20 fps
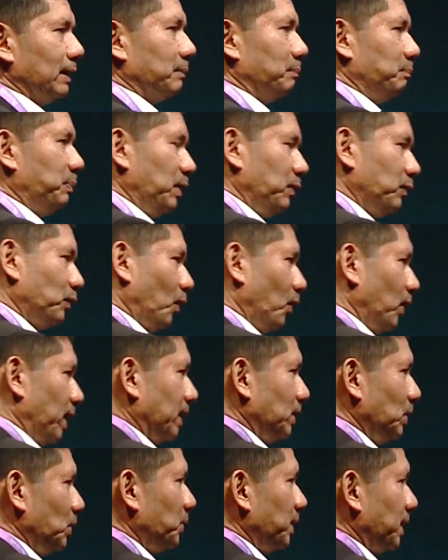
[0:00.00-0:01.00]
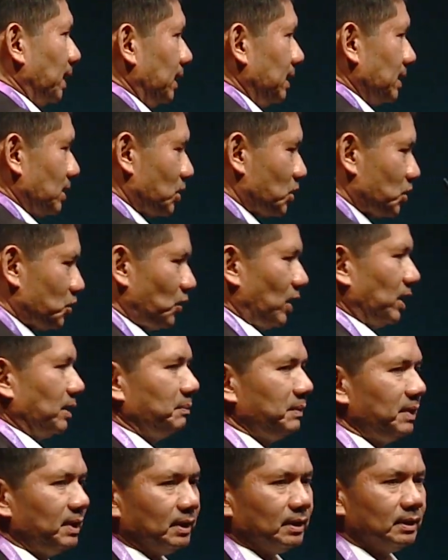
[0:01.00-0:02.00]
Before I know it, it struck
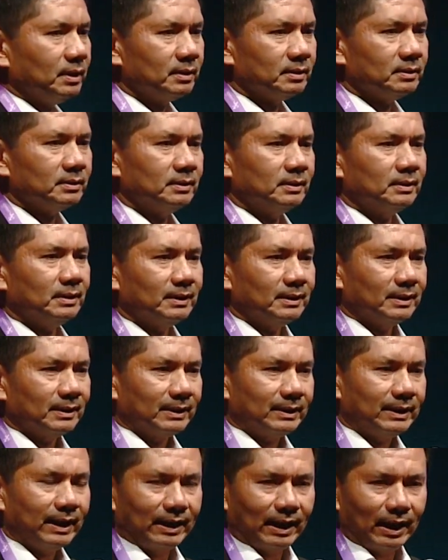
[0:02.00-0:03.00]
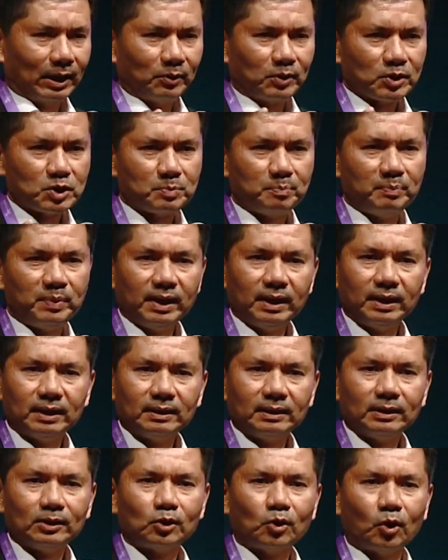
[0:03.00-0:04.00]
me that I was
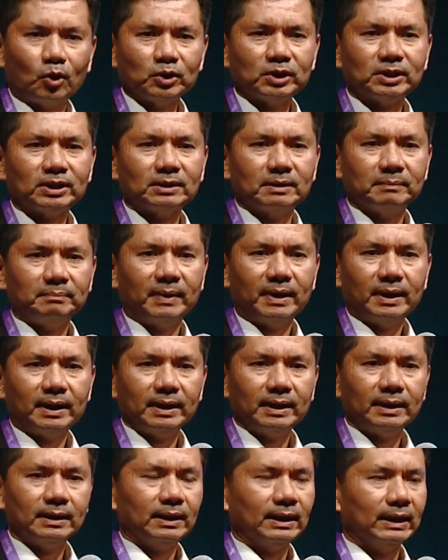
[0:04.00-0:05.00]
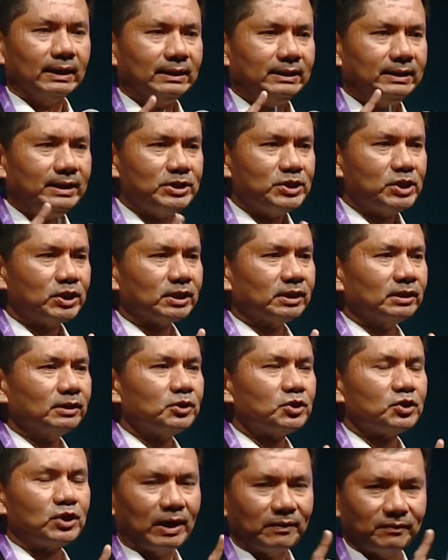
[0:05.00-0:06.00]
being courted by a digital
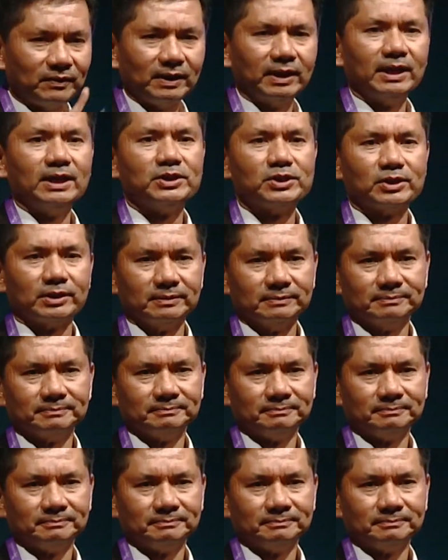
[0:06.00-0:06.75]
travel agent.